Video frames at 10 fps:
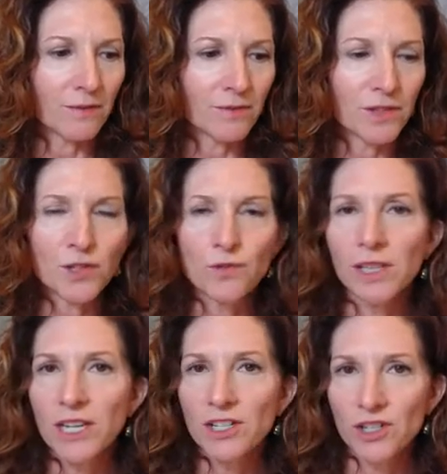this
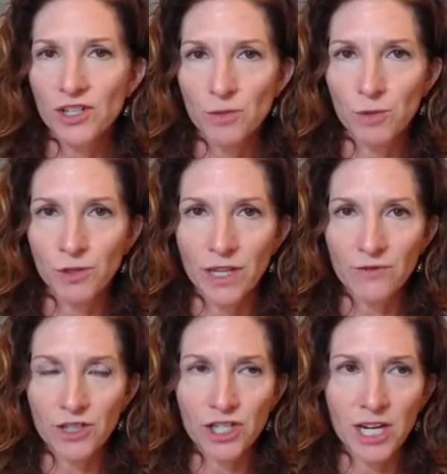relationship will
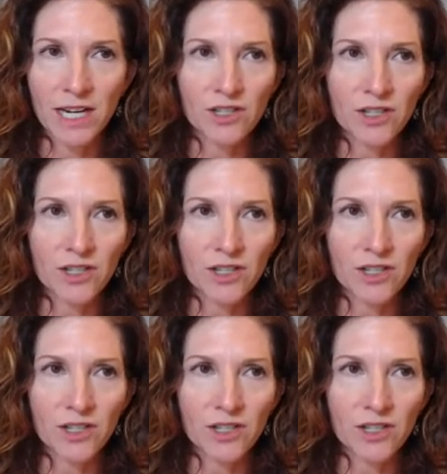never change,